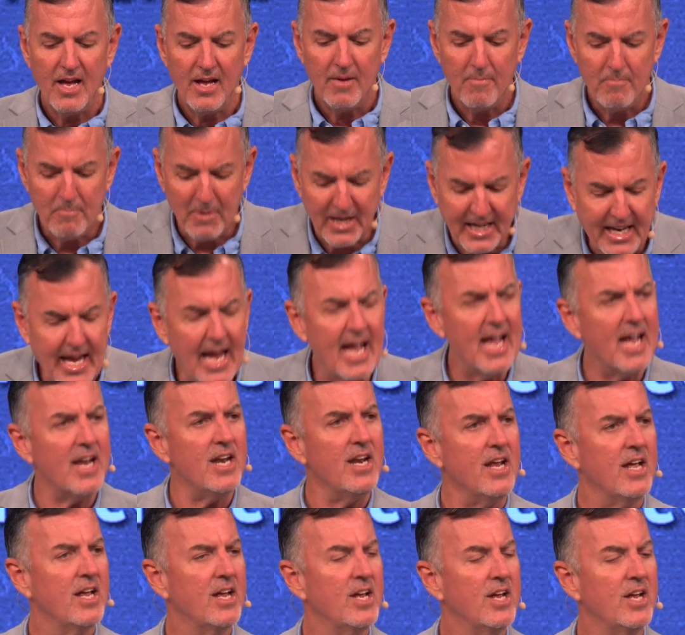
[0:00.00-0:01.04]

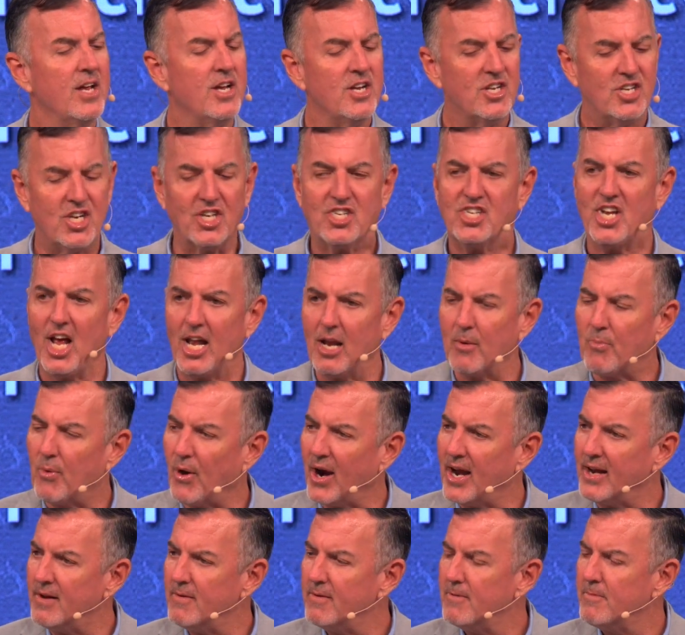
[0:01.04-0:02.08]
begin to
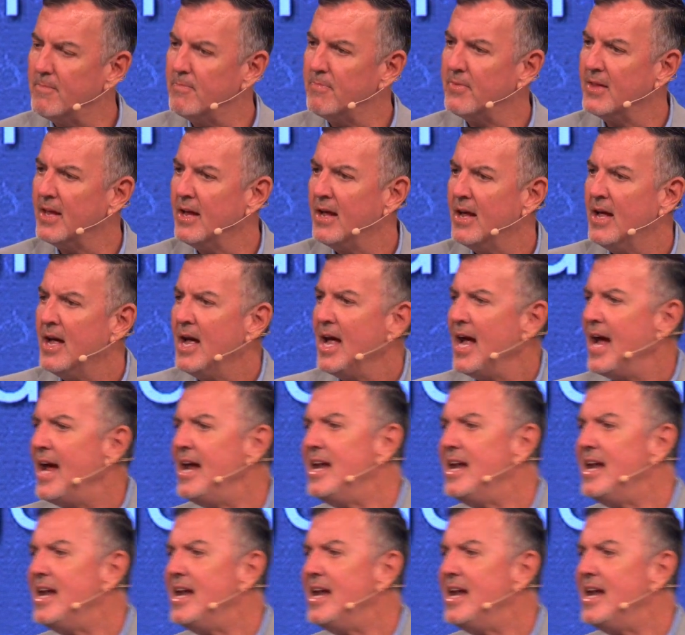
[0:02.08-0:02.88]
celebrate. He